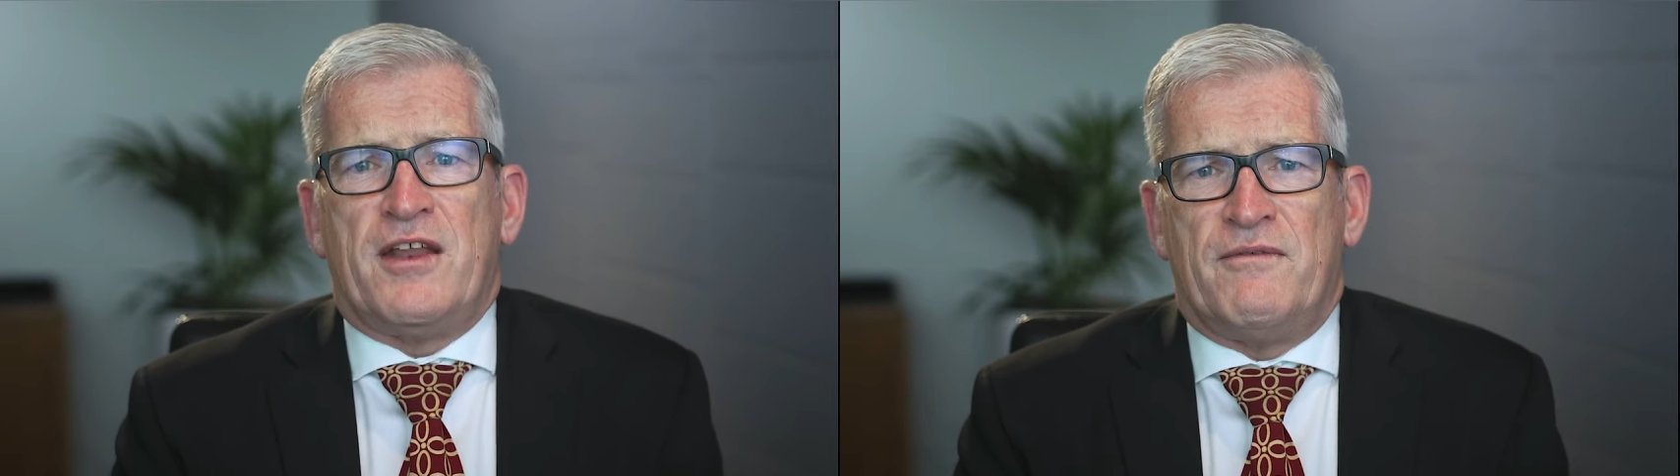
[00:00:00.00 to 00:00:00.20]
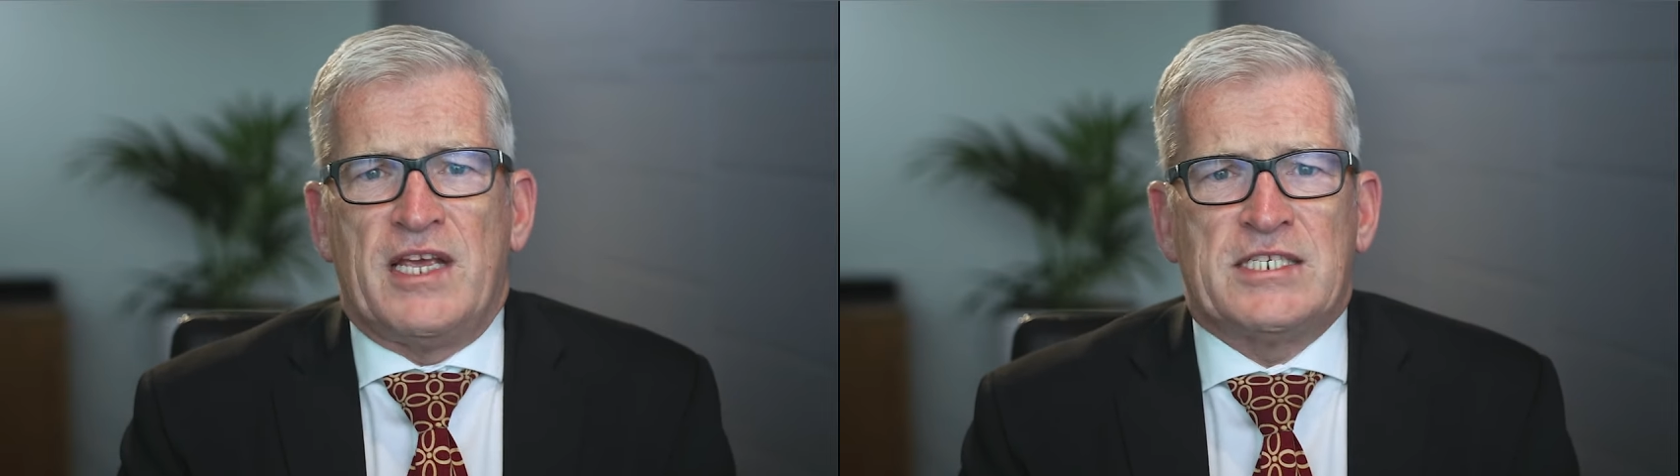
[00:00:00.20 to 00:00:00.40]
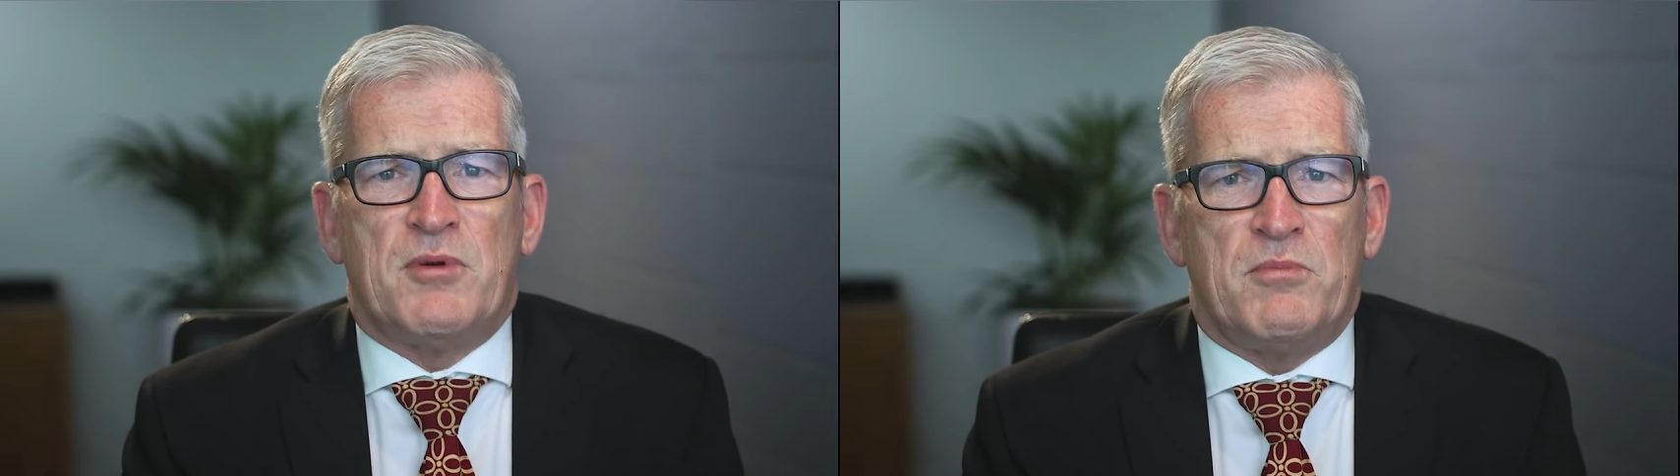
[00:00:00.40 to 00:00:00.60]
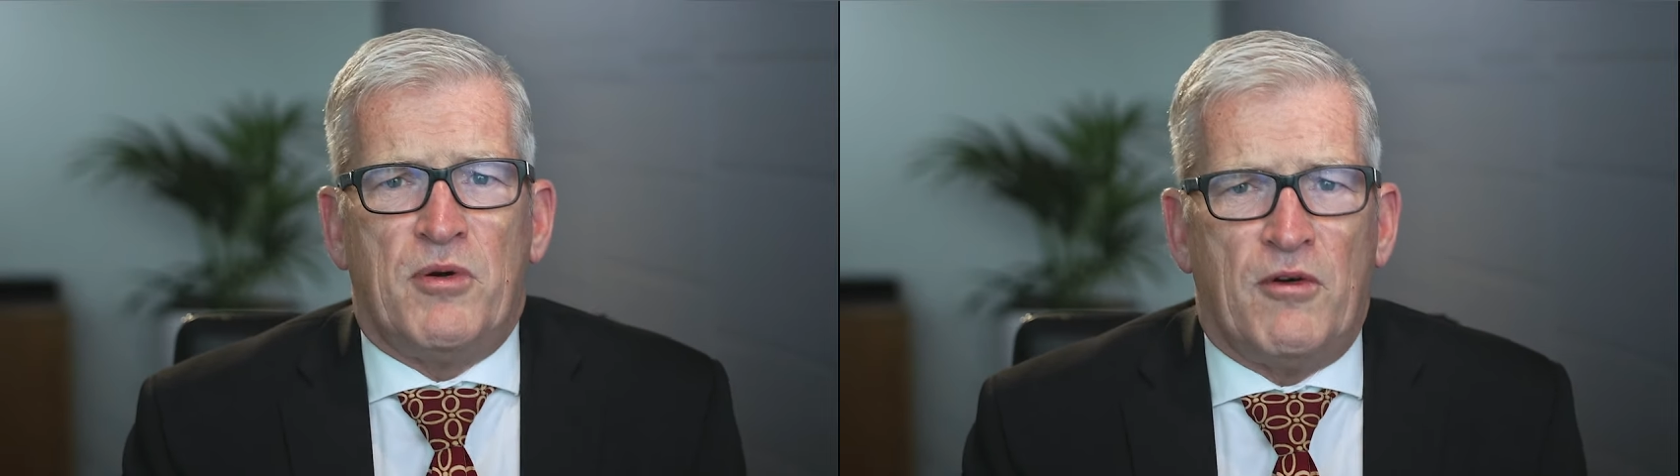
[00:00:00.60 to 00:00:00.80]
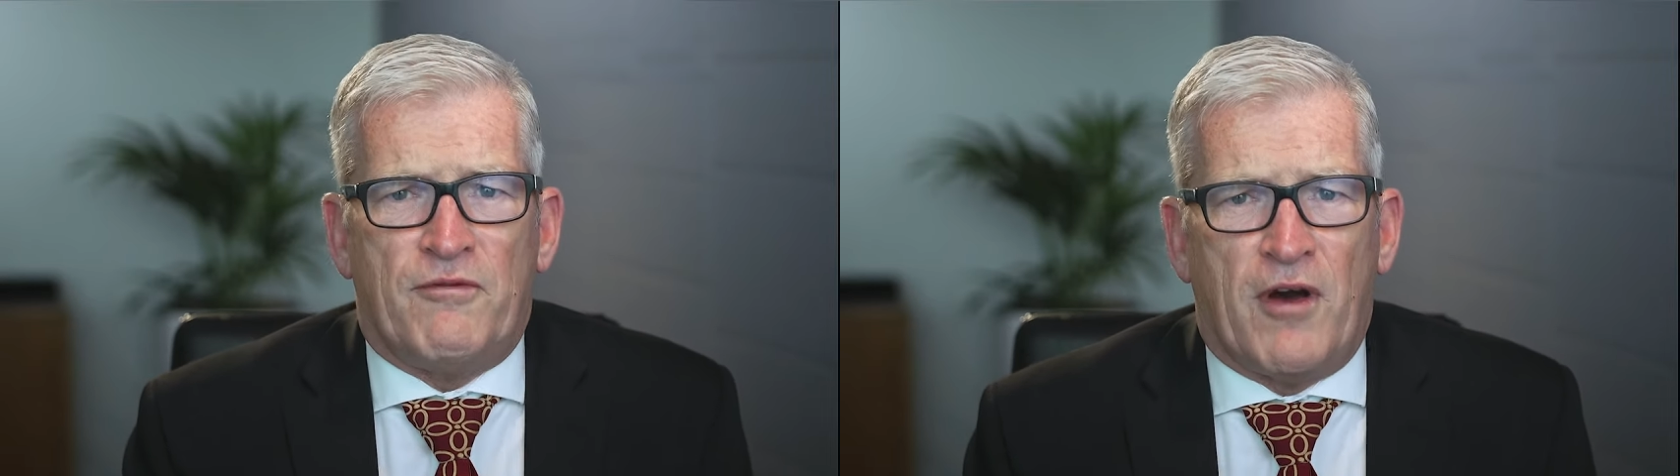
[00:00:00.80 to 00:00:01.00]
investment
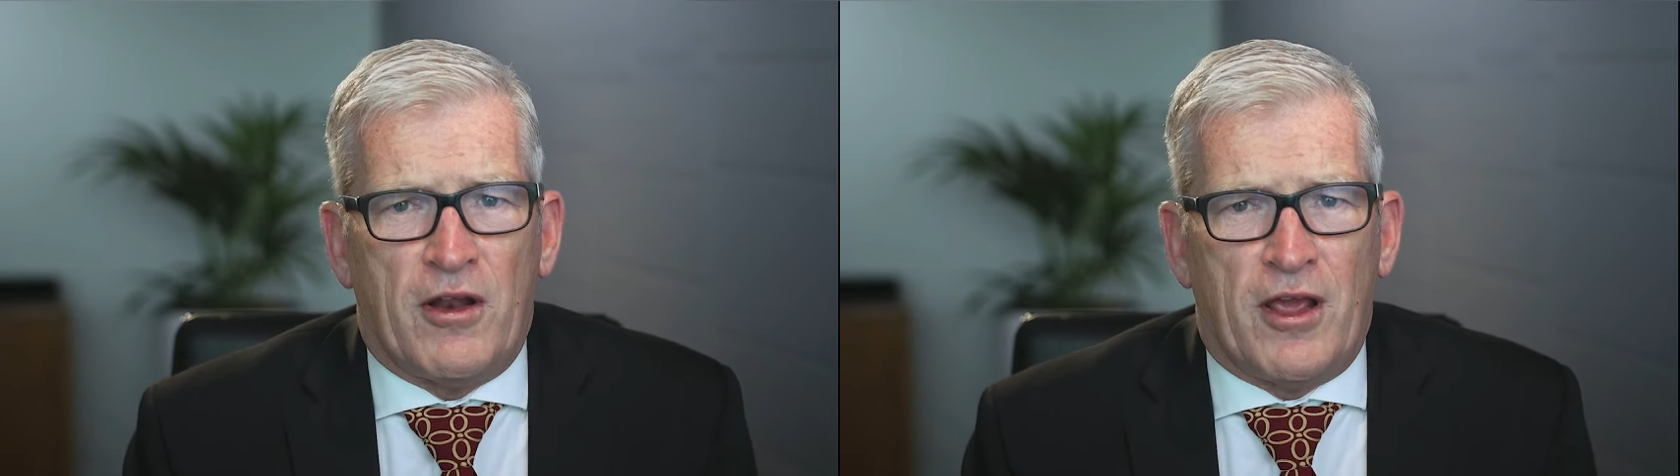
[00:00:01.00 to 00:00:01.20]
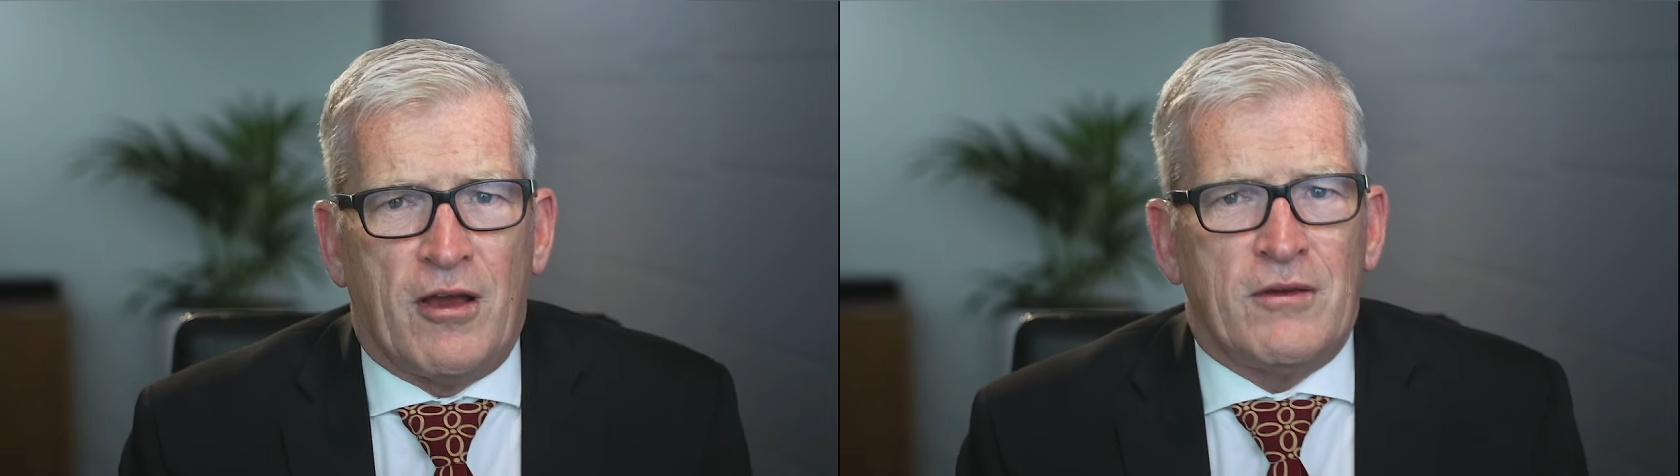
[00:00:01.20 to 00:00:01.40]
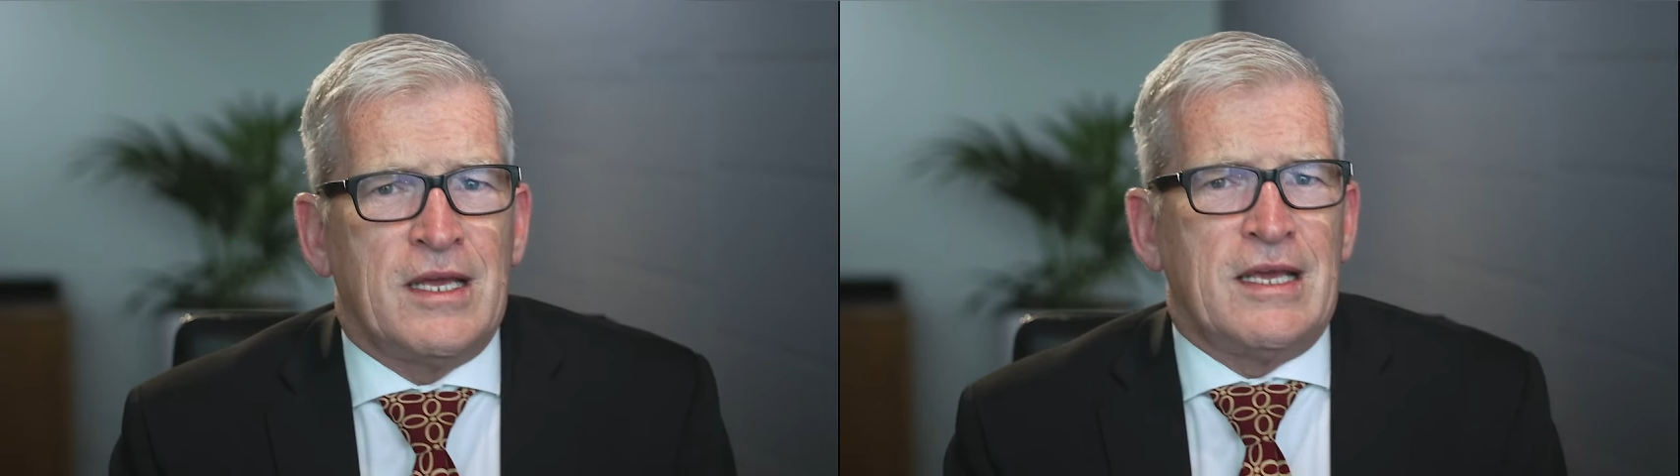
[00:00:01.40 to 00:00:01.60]
portfolio.